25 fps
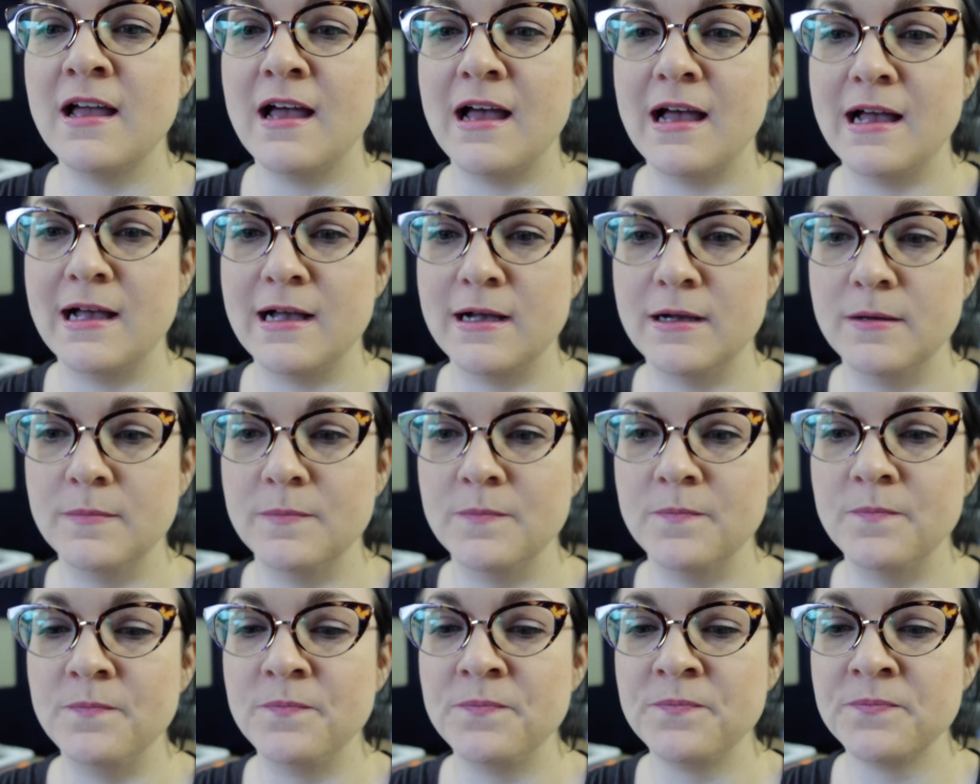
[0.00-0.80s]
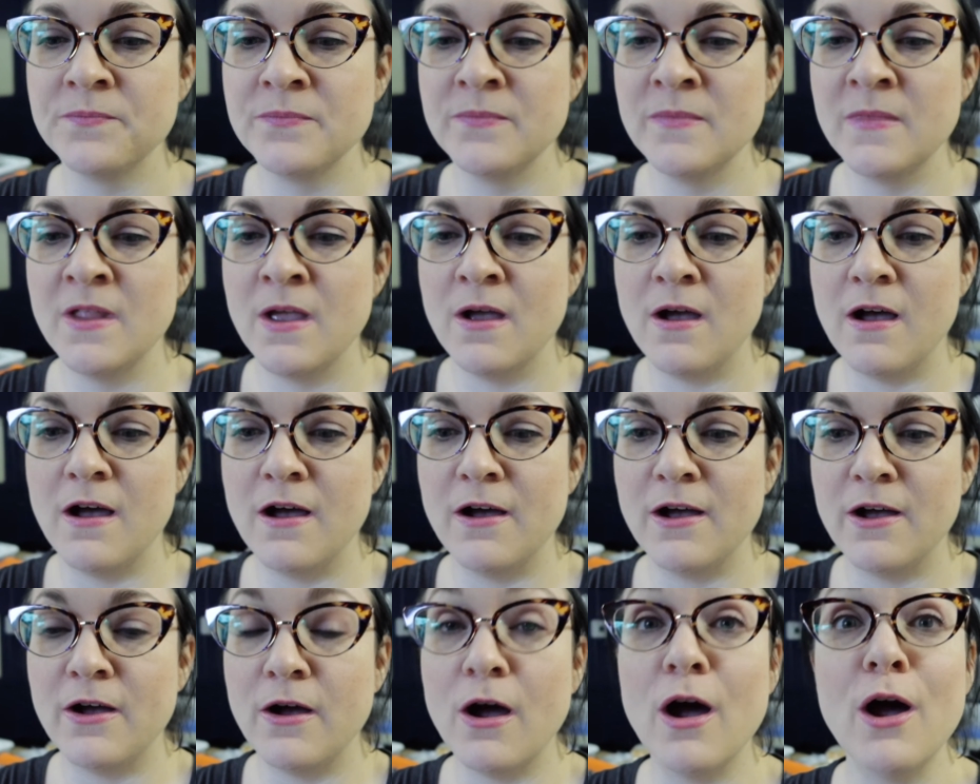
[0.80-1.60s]

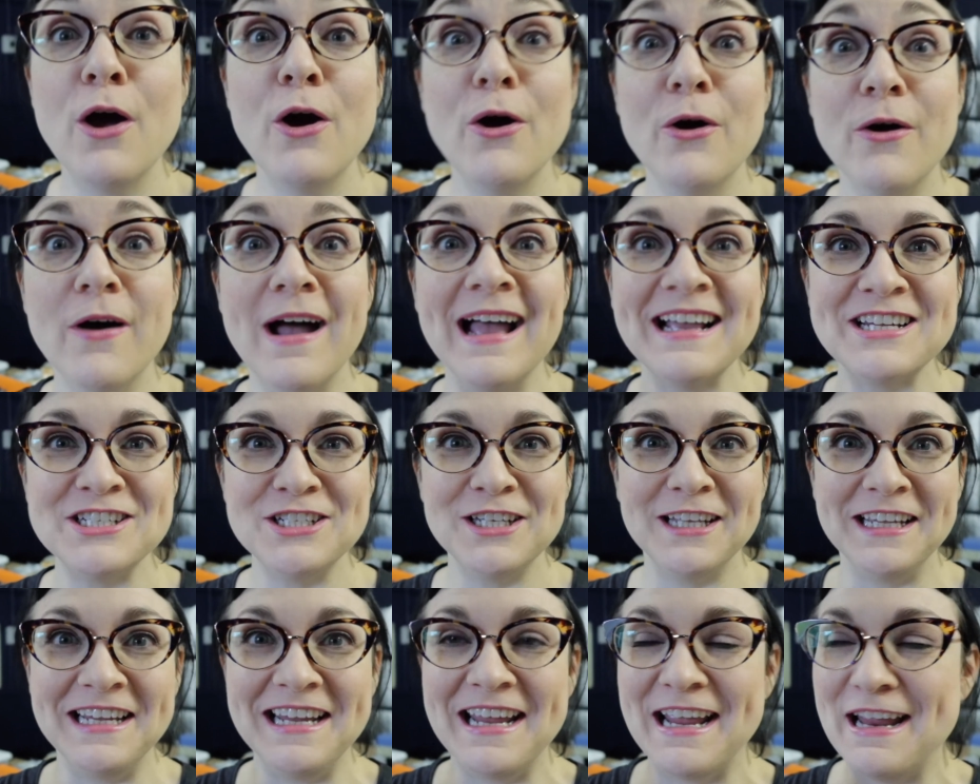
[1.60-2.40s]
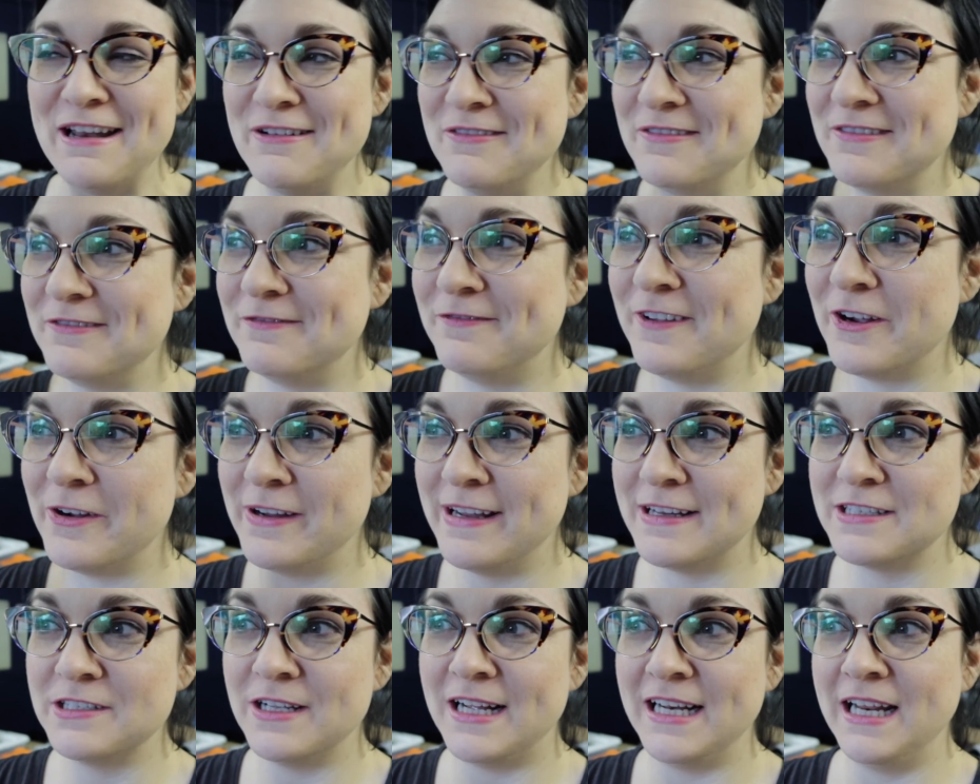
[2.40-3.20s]
Oh, actually, in very
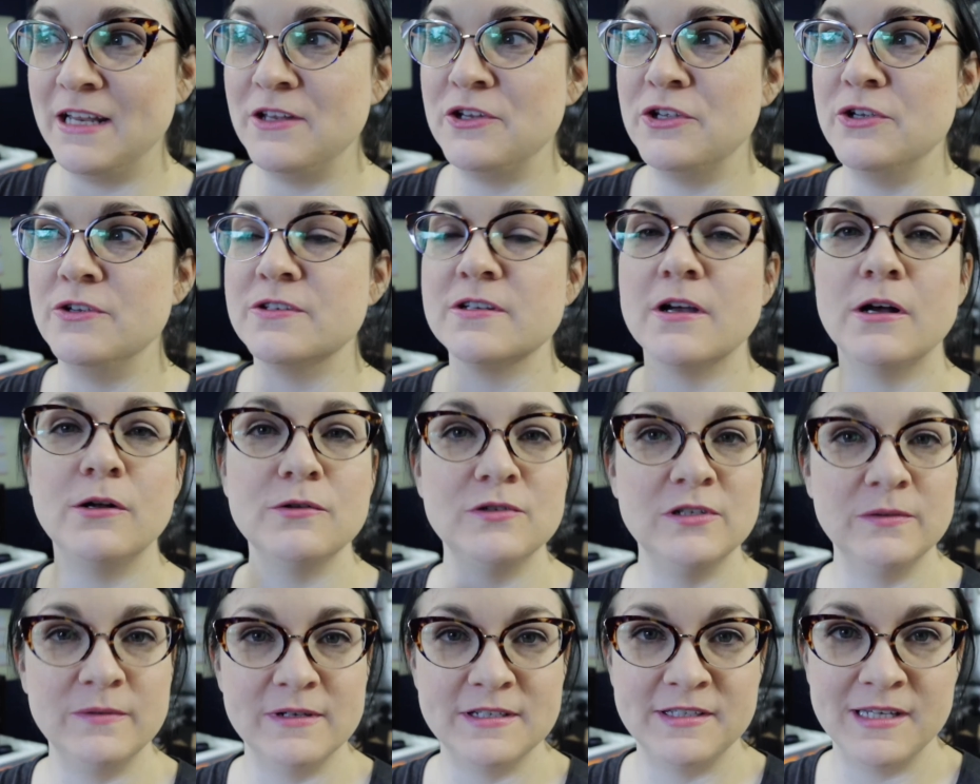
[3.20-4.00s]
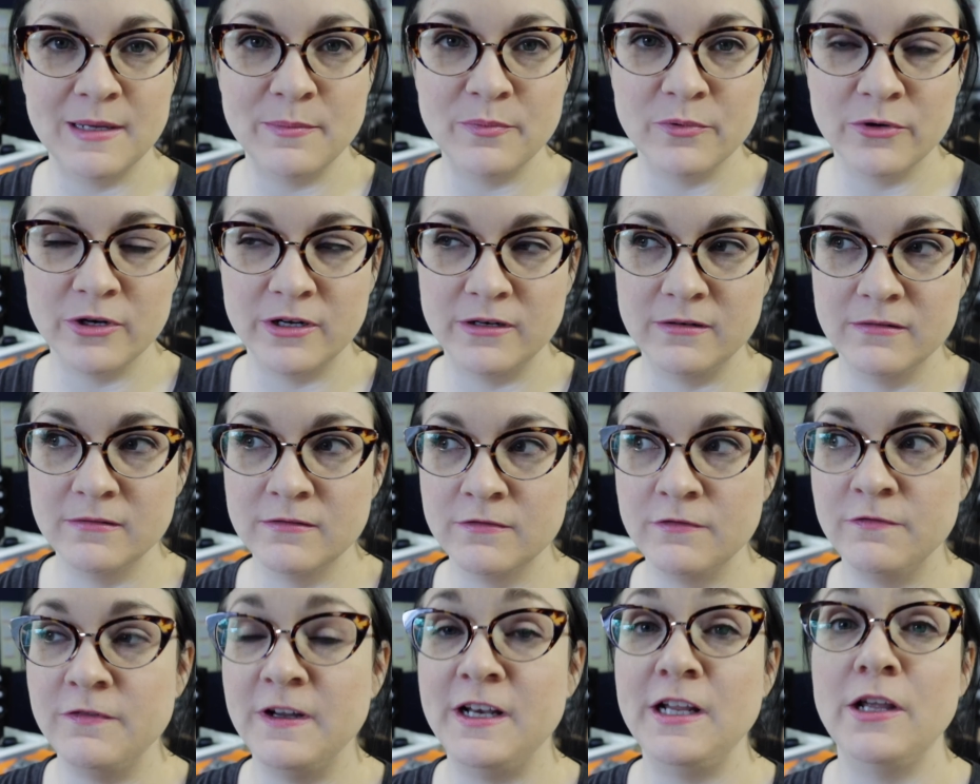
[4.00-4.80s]
exciting news, I'll do a separate
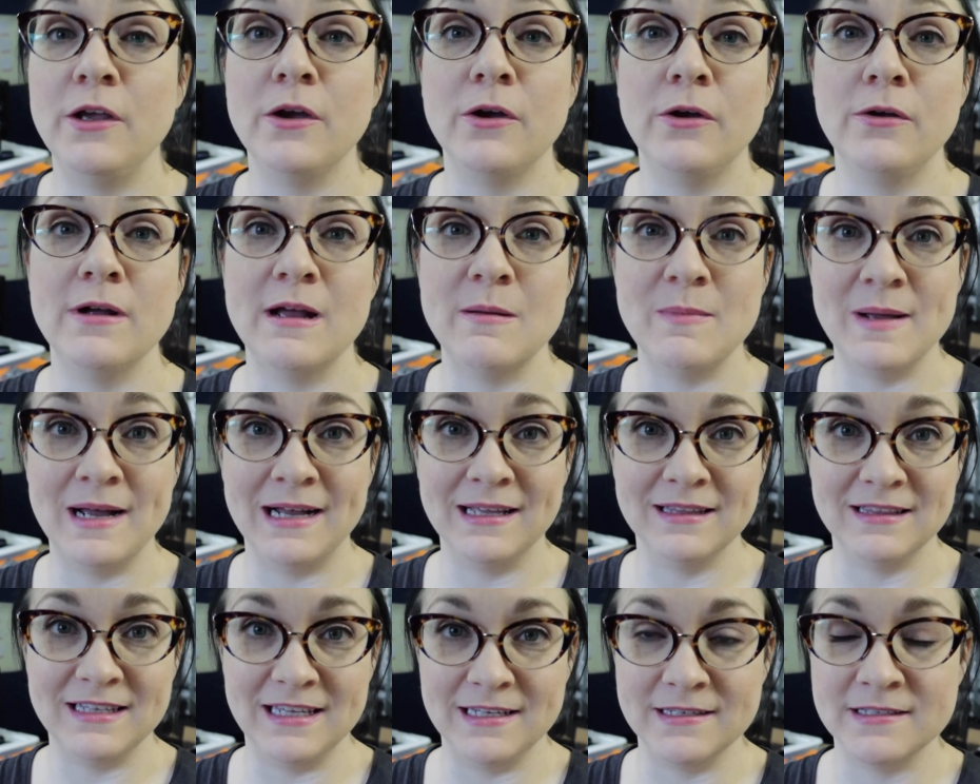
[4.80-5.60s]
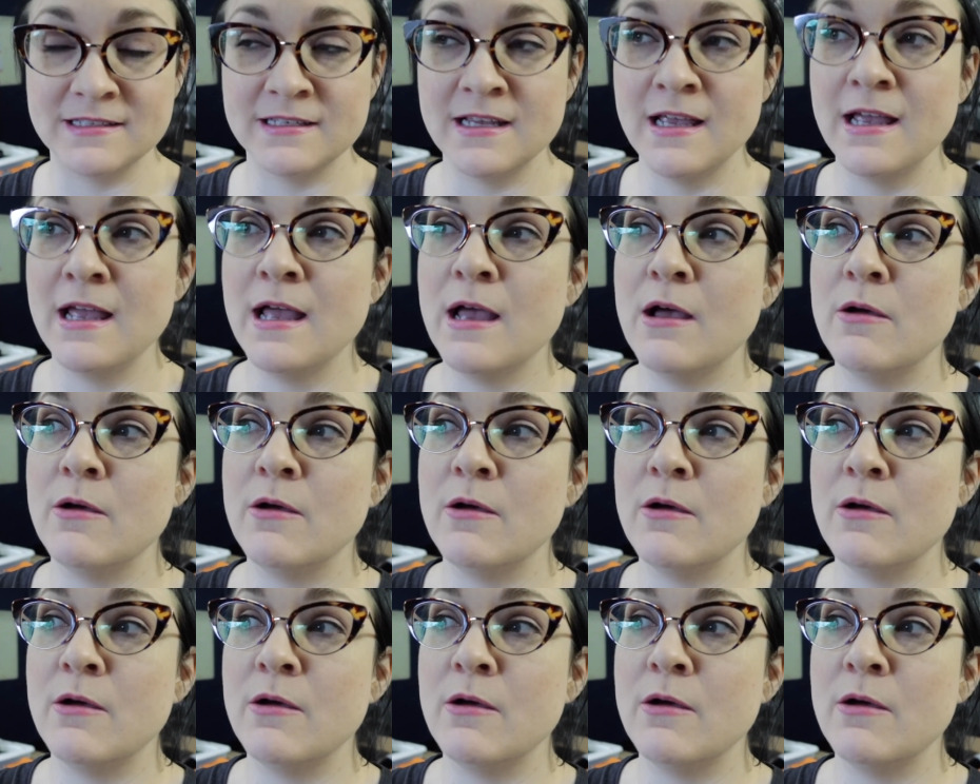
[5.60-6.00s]
video about this,